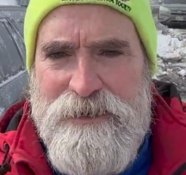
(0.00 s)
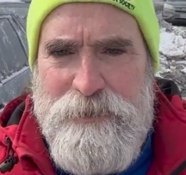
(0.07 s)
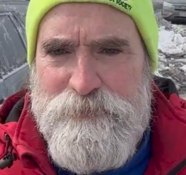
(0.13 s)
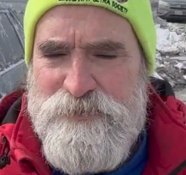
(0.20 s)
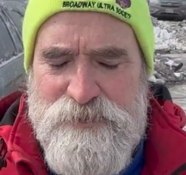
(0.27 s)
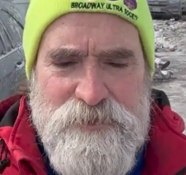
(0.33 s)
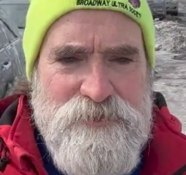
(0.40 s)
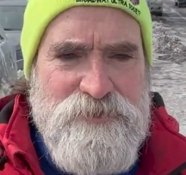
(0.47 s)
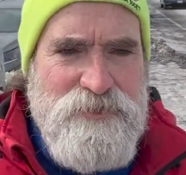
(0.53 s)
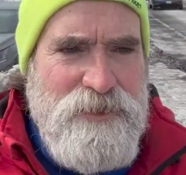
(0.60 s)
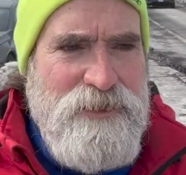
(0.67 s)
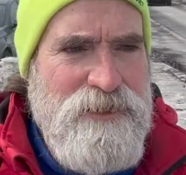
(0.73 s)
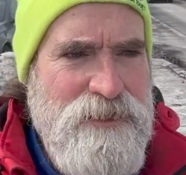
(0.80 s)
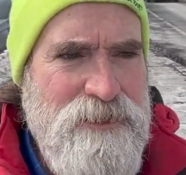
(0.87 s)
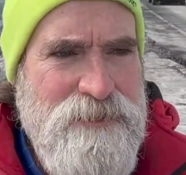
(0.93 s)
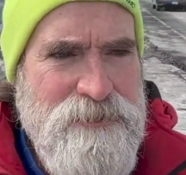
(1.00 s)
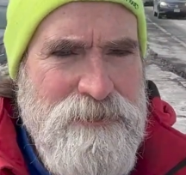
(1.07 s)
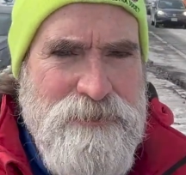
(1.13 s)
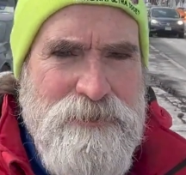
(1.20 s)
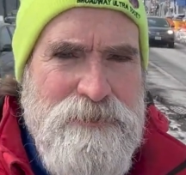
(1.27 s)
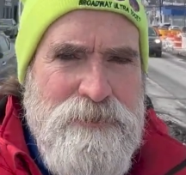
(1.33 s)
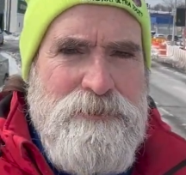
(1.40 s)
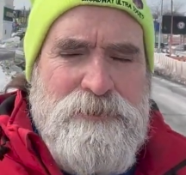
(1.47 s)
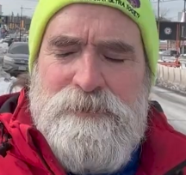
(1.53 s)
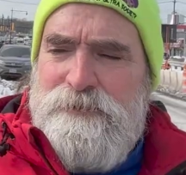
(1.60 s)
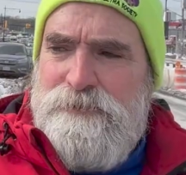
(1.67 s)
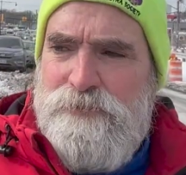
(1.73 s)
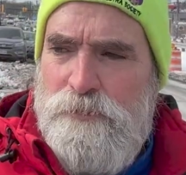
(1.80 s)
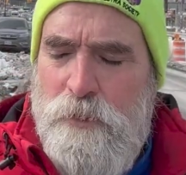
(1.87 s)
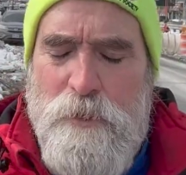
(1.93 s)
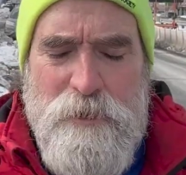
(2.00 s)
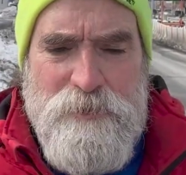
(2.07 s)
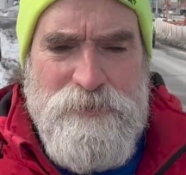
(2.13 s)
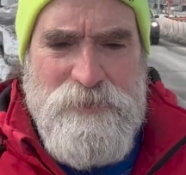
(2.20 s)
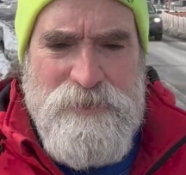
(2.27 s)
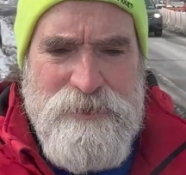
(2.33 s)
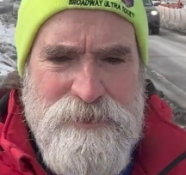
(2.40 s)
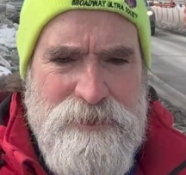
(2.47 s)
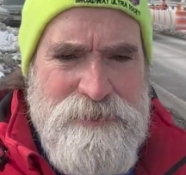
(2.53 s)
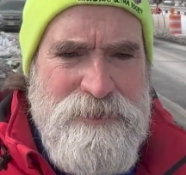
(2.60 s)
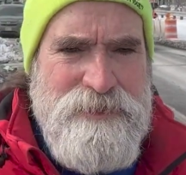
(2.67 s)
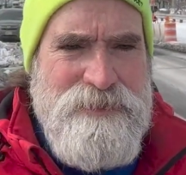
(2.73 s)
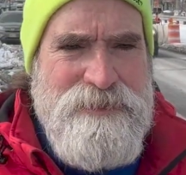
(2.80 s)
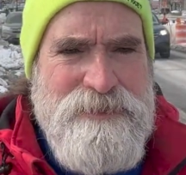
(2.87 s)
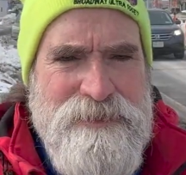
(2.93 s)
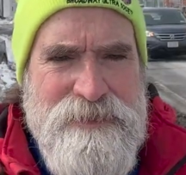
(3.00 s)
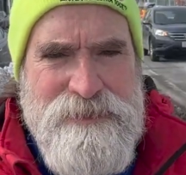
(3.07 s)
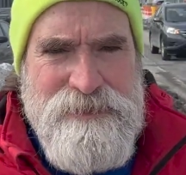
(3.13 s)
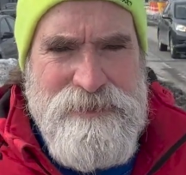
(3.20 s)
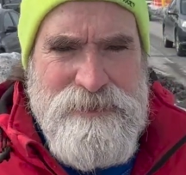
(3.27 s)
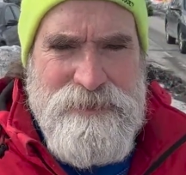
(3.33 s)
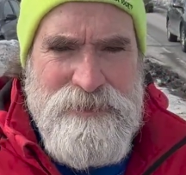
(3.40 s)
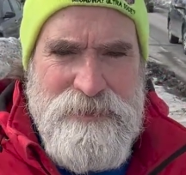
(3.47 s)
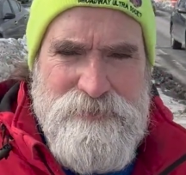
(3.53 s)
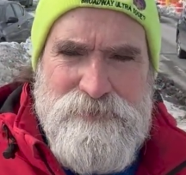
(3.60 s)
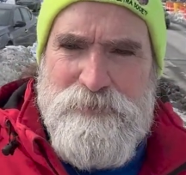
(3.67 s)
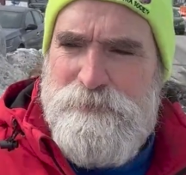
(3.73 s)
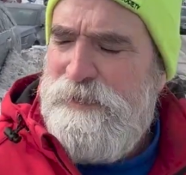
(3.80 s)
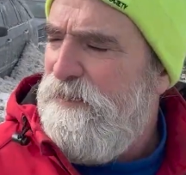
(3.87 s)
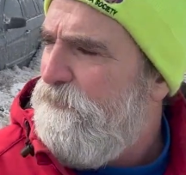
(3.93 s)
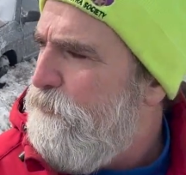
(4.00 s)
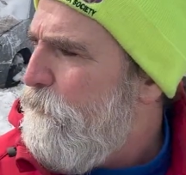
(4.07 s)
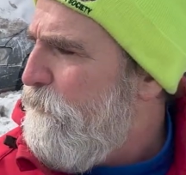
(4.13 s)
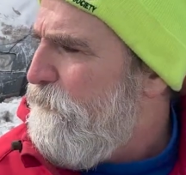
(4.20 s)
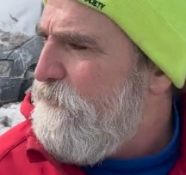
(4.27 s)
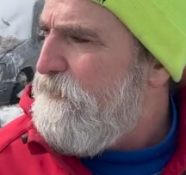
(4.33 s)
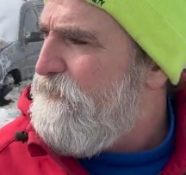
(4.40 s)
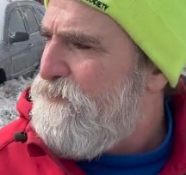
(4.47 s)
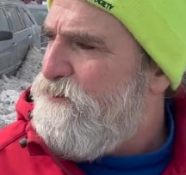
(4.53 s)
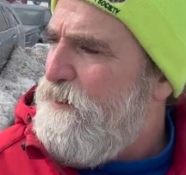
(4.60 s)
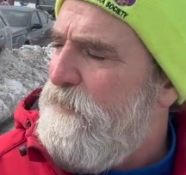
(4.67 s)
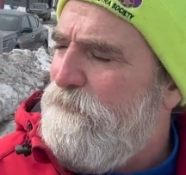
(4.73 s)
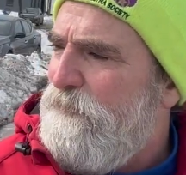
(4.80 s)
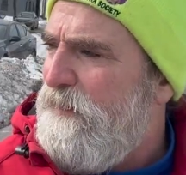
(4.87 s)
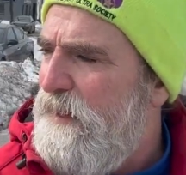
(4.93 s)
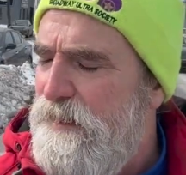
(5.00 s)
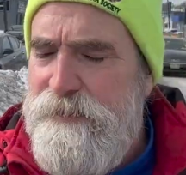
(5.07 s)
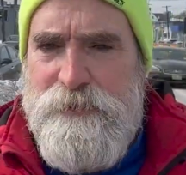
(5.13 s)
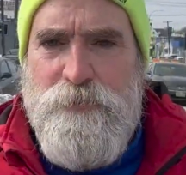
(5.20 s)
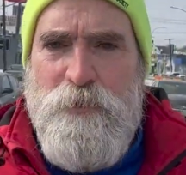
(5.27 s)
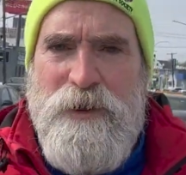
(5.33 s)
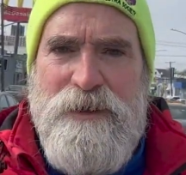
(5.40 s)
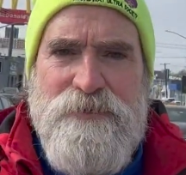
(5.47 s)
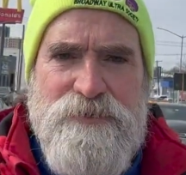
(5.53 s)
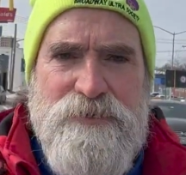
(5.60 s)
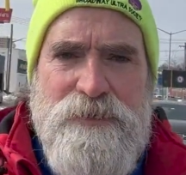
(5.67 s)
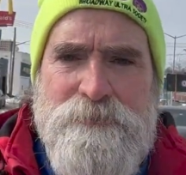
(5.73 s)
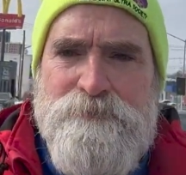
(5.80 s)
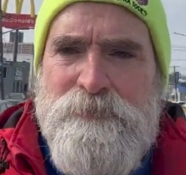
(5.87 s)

I'm just going to say north if we're generally heading west.